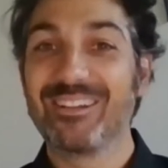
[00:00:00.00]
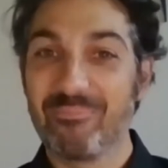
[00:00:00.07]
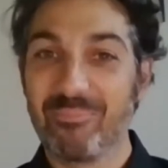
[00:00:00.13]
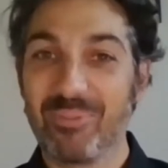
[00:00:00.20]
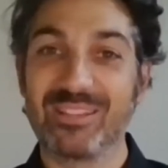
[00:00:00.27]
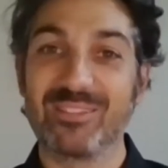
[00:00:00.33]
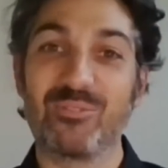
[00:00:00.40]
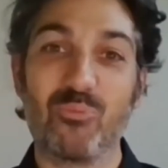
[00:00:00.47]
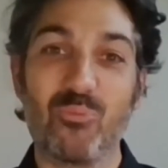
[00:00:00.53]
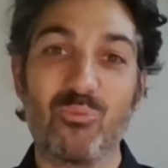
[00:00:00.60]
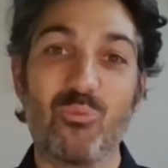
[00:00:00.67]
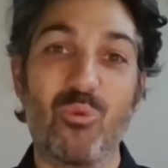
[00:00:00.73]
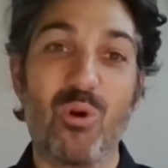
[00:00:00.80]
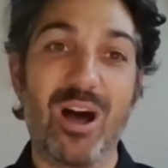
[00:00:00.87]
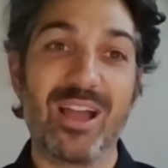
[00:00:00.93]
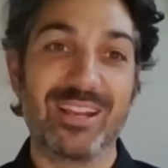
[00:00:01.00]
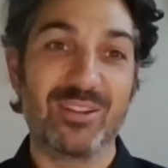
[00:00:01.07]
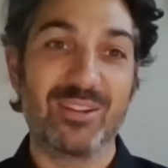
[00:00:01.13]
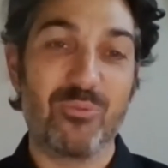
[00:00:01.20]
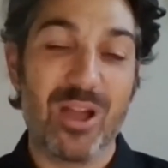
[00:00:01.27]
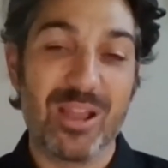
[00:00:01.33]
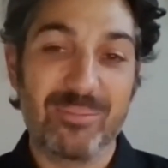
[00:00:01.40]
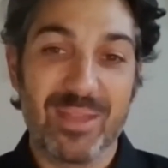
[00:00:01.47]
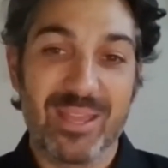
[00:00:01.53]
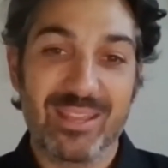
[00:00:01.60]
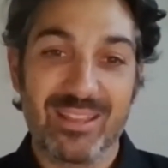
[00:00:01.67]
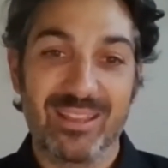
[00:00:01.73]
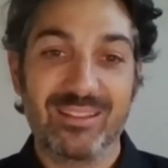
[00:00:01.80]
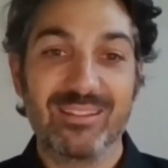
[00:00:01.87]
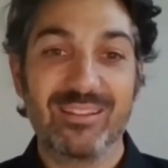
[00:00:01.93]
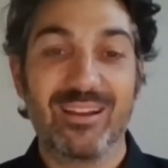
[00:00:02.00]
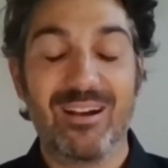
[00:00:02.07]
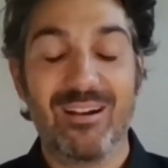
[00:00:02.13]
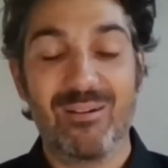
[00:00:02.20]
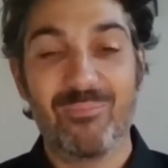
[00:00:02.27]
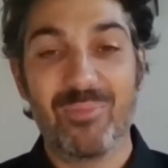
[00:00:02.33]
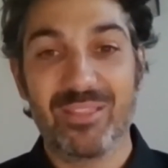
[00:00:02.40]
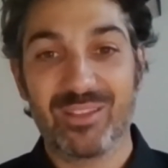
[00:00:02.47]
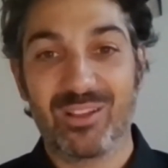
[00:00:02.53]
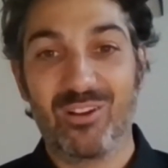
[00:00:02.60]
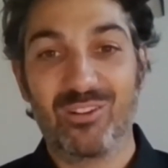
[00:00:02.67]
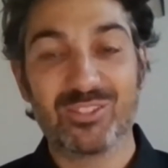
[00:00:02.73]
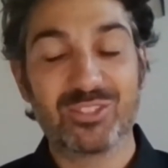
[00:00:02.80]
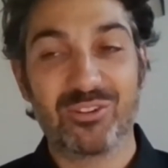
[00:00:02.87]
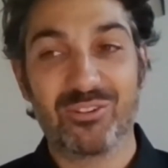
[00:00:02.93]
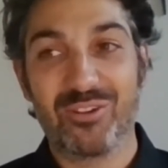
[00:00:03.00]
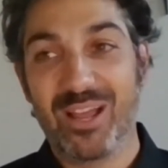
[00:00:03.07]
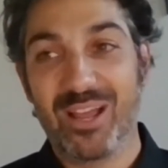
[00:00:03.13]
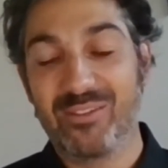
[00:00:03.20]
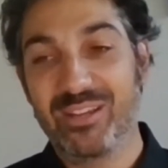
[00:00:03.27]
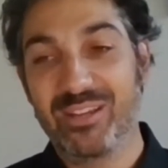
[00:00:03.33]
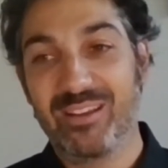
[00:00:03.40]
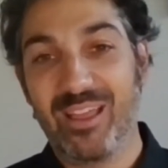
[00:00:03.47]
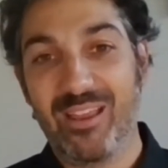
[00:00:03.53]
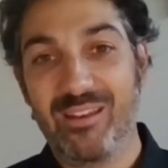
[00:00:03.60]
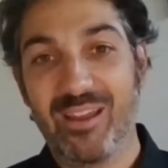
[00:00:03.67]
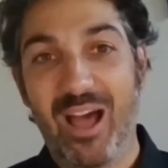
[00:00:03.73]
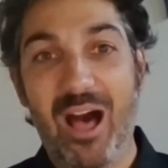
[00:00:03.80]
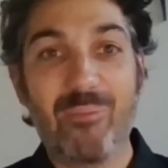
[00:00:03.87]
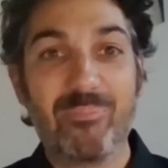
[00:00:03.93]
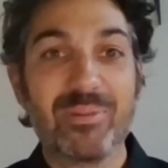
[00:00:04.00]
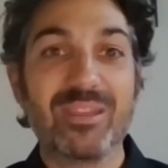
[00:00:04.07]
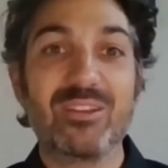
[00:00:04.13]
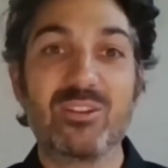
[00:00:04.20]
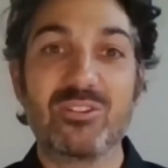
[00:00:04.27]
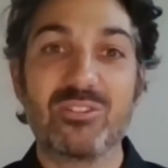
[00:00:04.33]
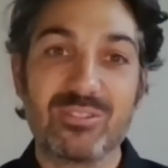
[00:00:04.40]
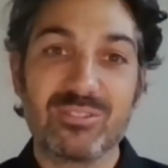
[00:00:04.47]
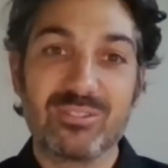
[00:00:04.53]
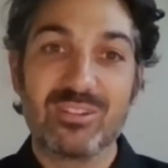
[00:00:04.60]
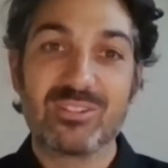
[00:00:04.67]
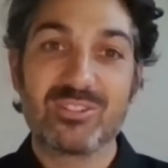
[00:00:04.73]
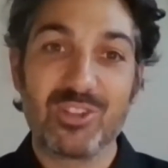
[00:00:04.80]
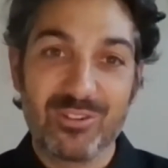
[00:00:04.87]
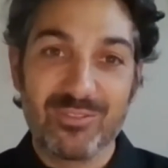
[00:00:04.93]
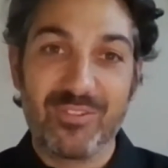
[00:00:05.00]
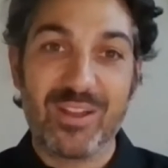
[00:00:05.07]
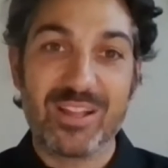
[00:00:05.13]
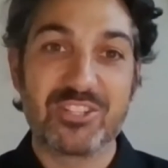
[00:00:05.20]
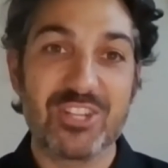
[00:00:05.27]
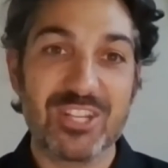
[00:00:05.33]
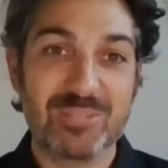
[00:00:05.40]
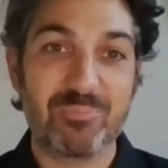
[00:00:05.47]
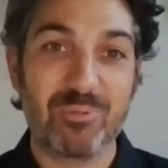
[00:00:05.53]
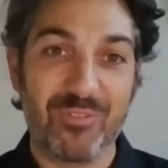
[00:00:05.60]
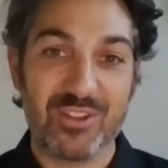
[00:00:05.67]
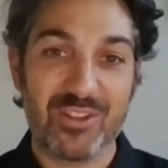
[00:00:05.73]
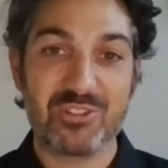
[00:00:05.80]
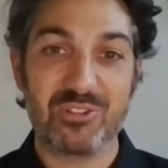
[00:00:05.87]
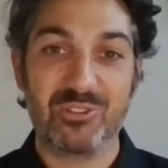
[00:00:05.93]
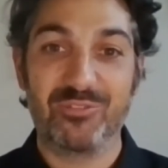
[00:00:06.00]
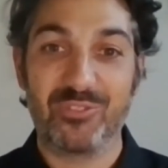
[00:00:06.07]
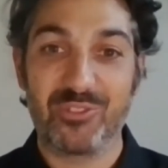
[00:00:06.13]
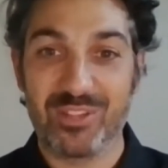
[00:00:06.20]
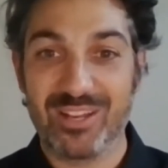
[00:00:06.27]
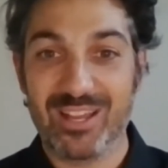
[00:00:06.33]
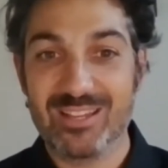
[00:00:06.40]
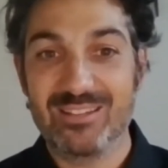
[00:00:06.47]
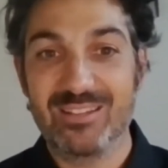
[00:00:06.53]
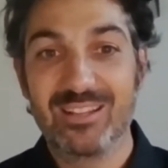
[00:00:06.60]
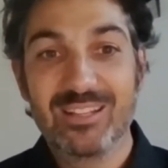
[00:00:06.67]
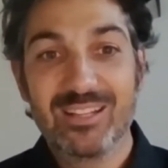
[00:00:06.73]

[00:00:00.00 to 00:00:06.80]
but wine and winemaking um, and the culture around it. And I'll be your certified cheese professional for the night.